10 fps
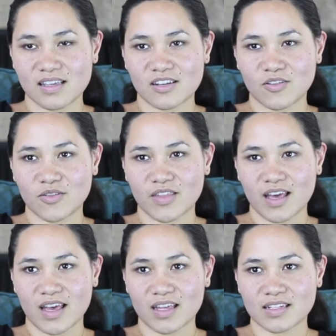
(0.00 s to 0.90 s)
I know
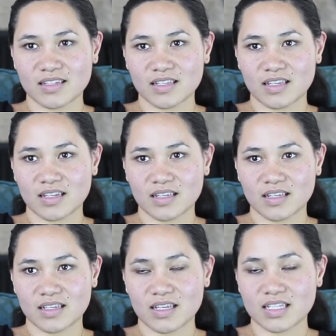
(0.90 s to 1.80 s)
that it,
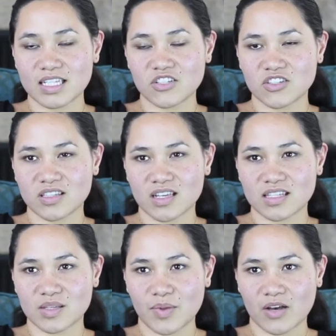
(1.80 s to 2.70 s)
it, it teaches
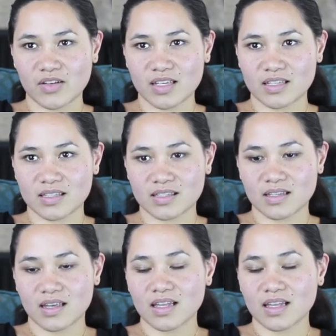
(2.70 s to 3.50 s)
us about his